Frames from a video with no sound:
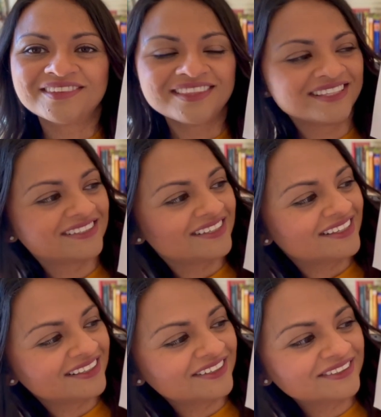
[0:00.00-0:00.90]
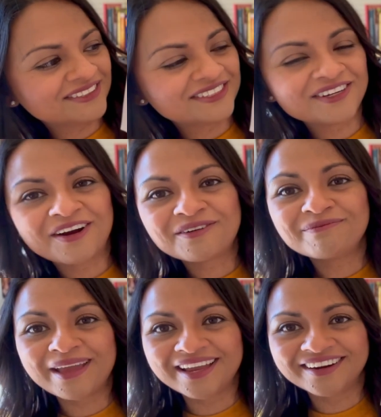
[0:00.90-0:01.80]
this little star
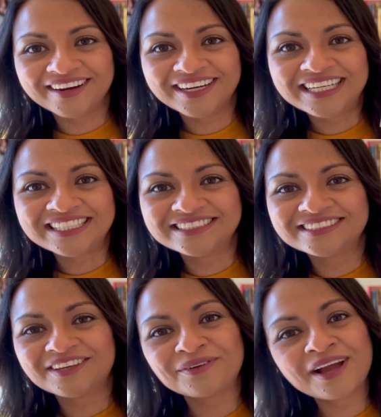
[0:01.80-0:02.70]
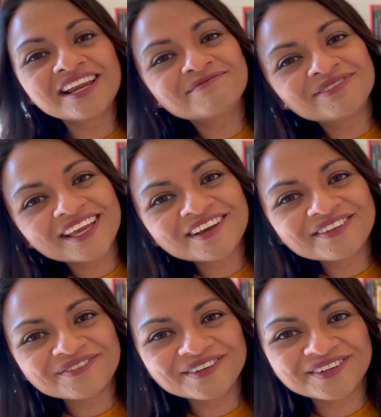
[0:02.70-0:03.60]
banner because they were kind of playing
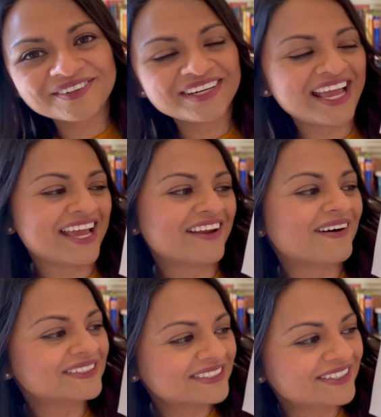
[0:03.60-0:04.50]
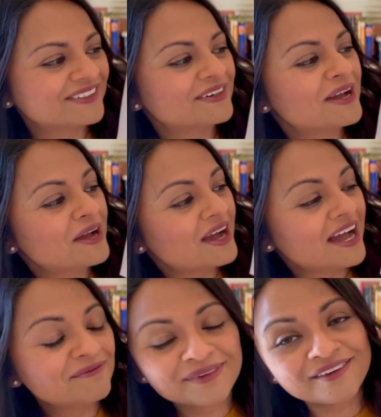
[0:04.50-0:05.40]
with Moon and also
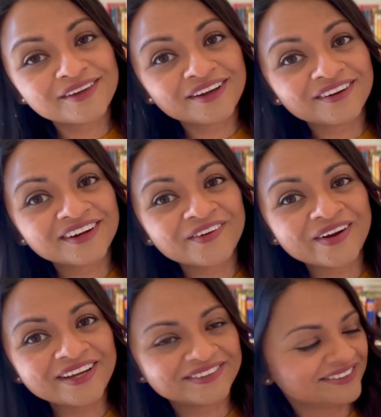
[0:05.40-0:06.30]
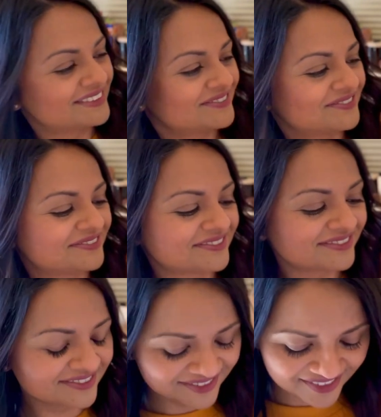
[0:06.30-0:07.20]
giving her a crown.
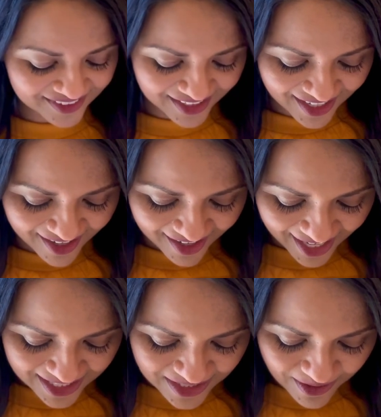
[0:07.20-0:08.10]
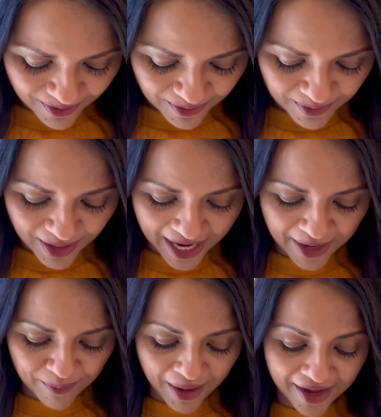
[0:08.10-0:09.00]
And so
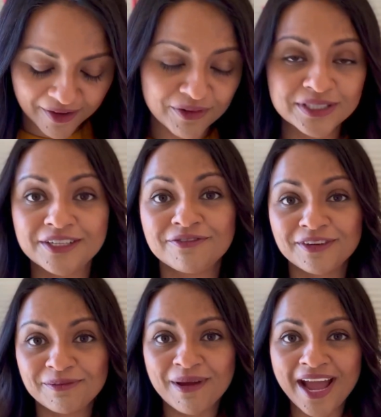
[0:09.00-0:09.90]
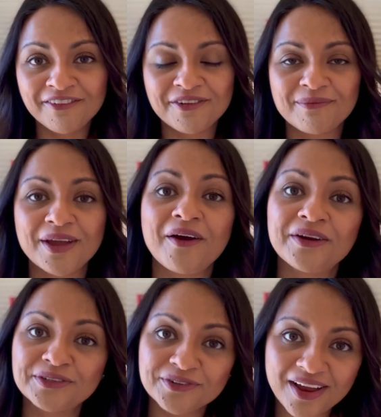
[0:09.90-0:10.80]
I received feedback from my
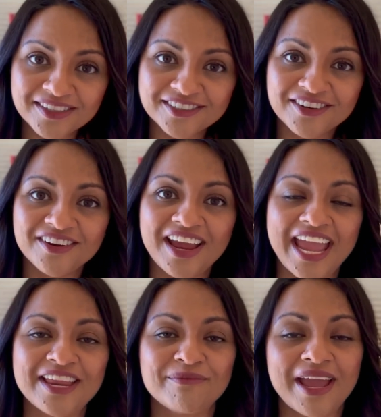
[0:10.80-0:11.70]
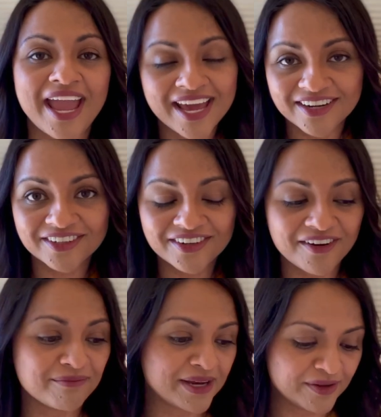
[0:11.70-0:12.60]
art director and my editor
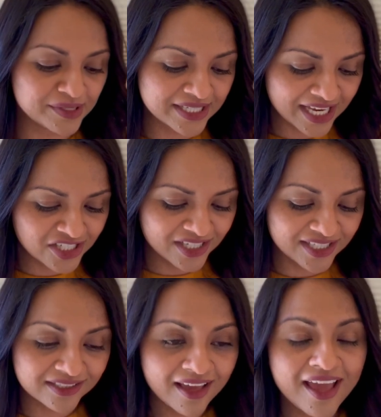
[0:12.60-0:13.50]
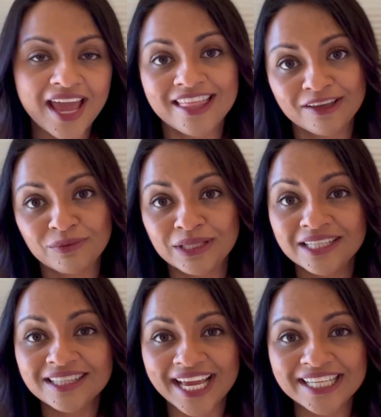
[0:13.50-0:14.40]
on my new sketches, and they
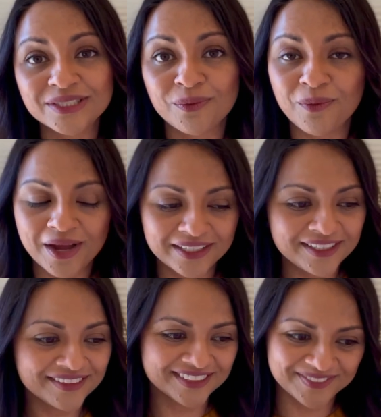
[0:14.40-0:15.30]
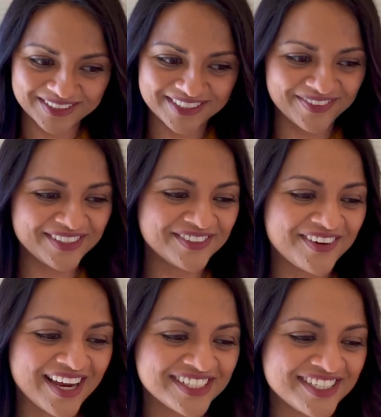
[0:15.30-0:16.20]
really liked one specific
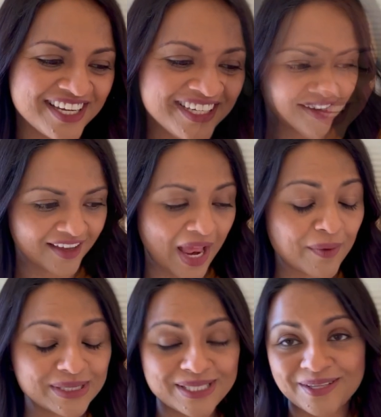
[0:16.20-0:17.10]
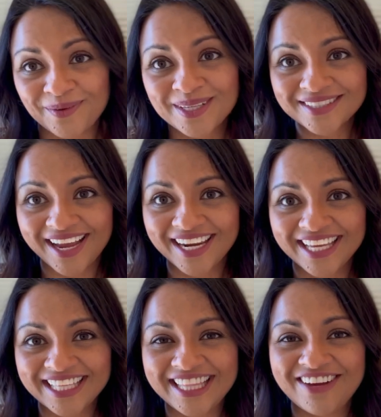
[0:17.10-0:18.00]
direction. I was so
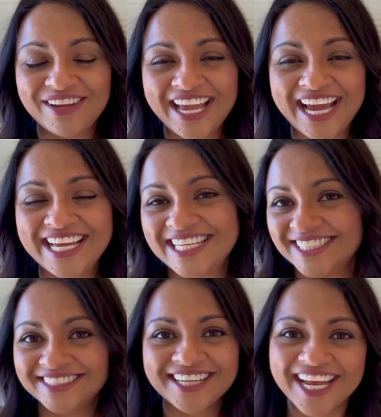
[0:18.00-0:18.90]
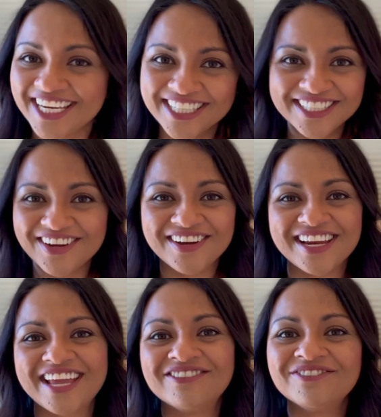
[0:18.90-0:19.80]
excited that we had decided on
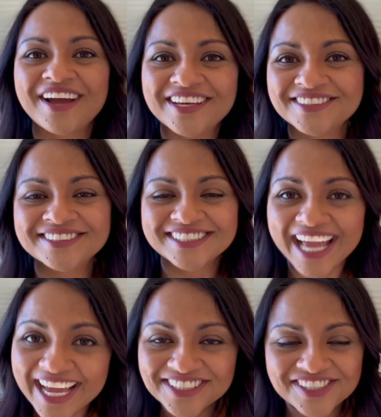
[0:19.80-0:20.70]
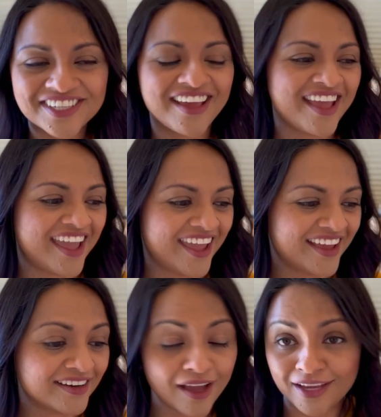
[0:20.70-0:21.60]
a final sketch
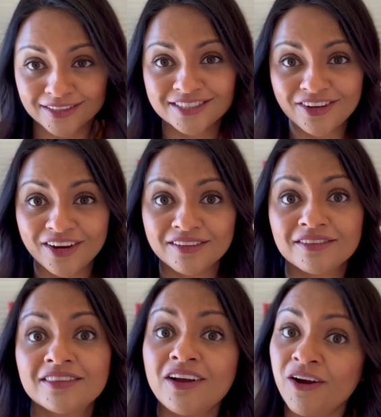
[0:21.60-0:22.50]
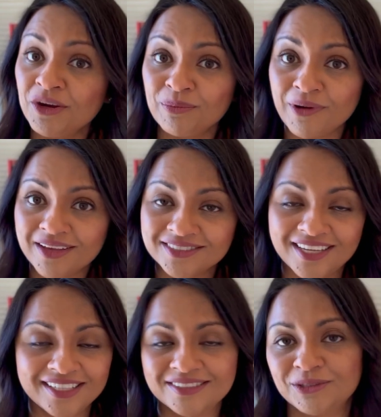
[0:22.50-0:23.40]
and I could start the art process,